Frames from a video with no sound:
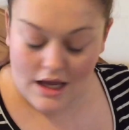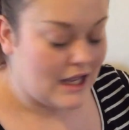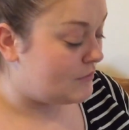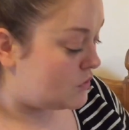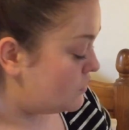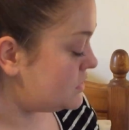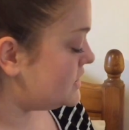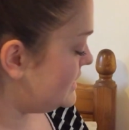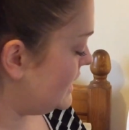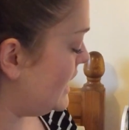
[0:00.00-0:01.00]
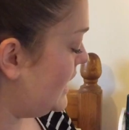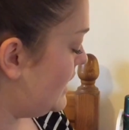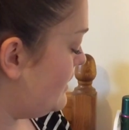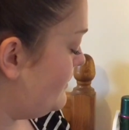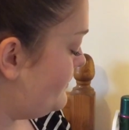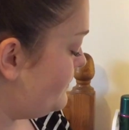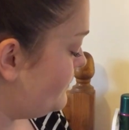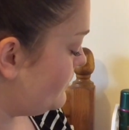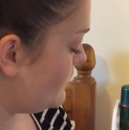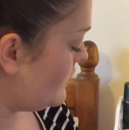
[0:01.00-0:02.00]
I'm going to take
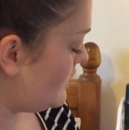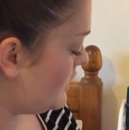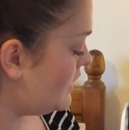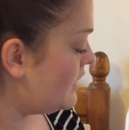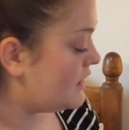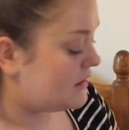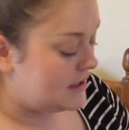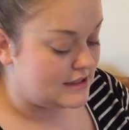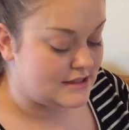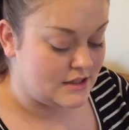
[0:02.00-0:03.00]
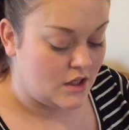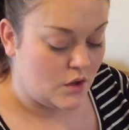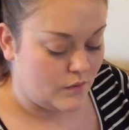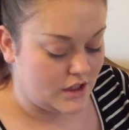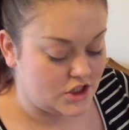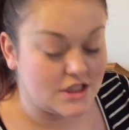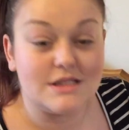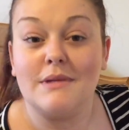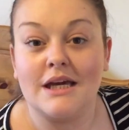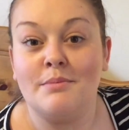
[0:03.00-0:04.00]
this, which
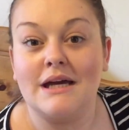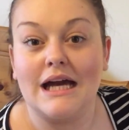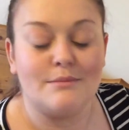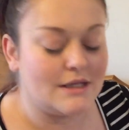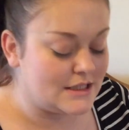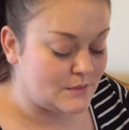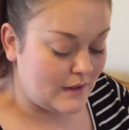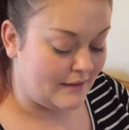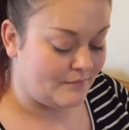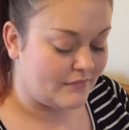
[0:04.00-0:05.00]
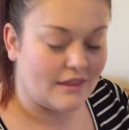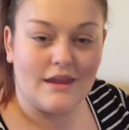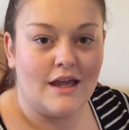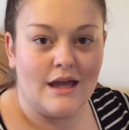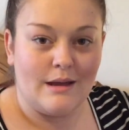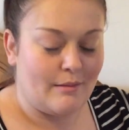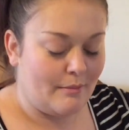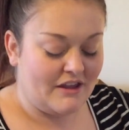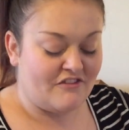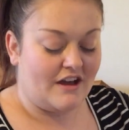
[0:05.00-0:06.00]
is Makeup Academy as well. I'm a
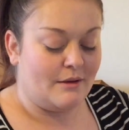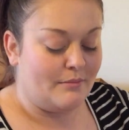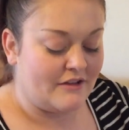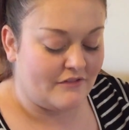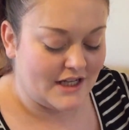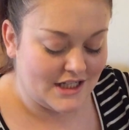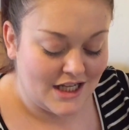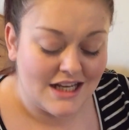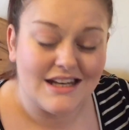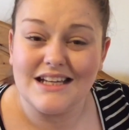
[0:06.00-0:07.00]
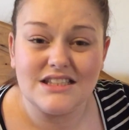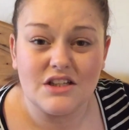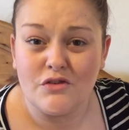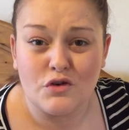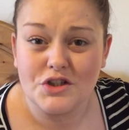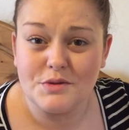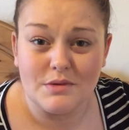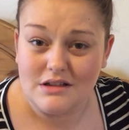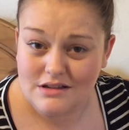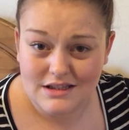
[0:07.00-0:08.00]
big fan, big fan. Nice and
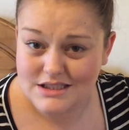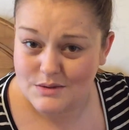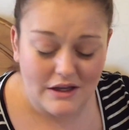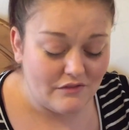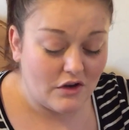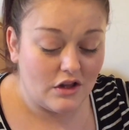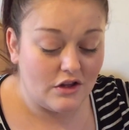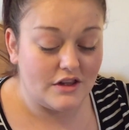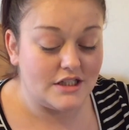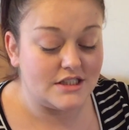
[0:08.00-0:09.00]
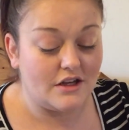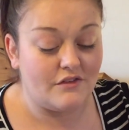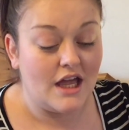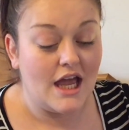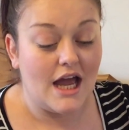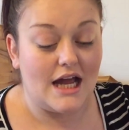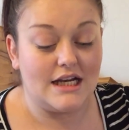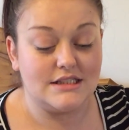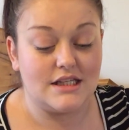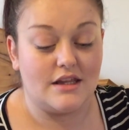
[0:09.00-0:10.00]
affordable. That's why I've got a lot of their stuff. And
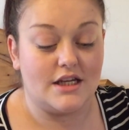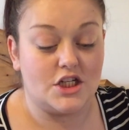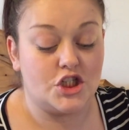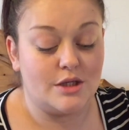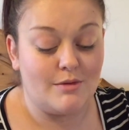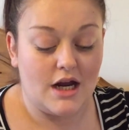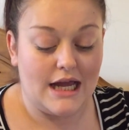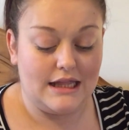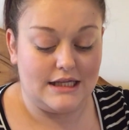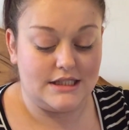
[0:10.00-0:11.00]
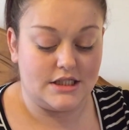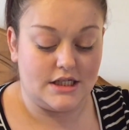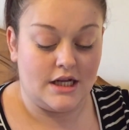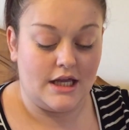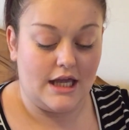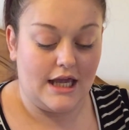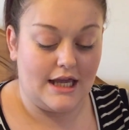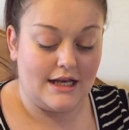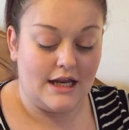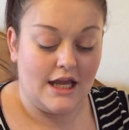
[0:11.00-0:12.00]
it's their shimmer highlighter
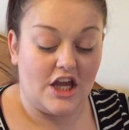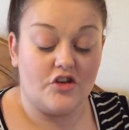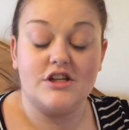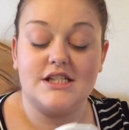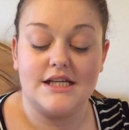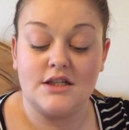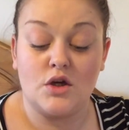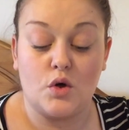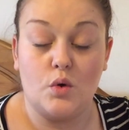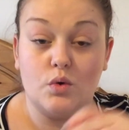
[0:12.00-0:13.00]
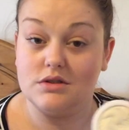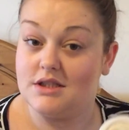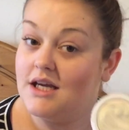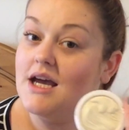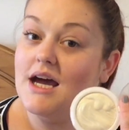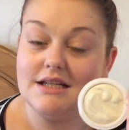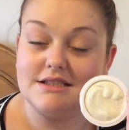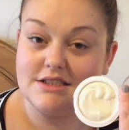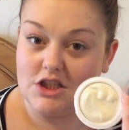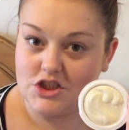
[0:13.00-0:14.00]
in iridescent gold.
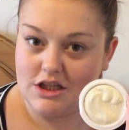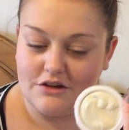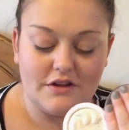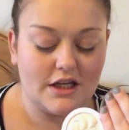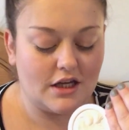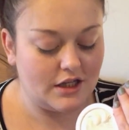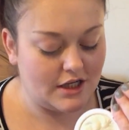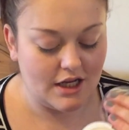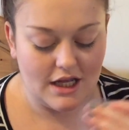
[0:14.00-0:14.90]
It's such a lovely colour.